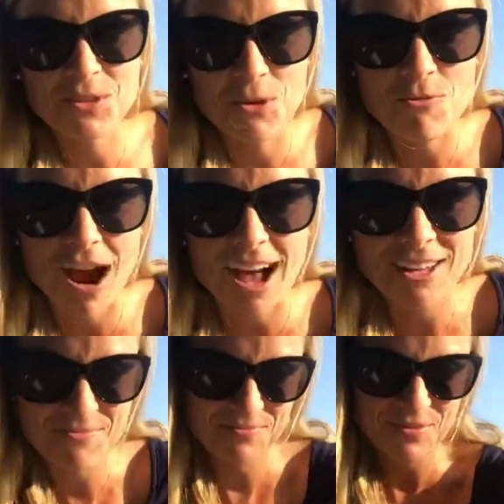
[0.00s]
You
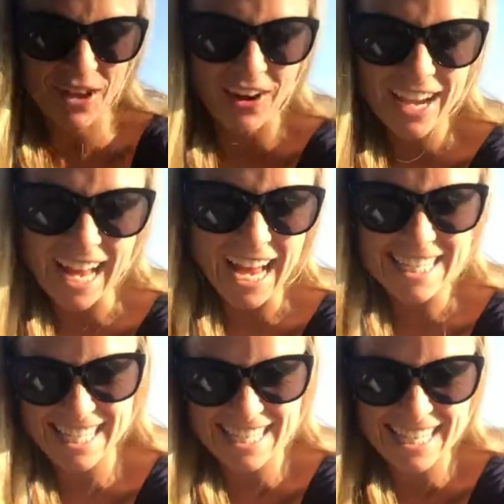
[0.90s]
rock. All right,
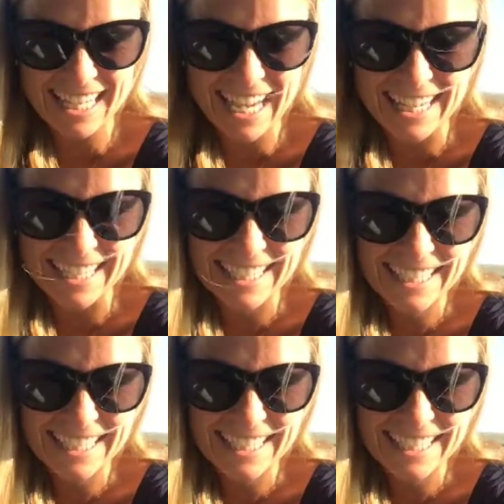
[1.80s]
guys. I'll see you later.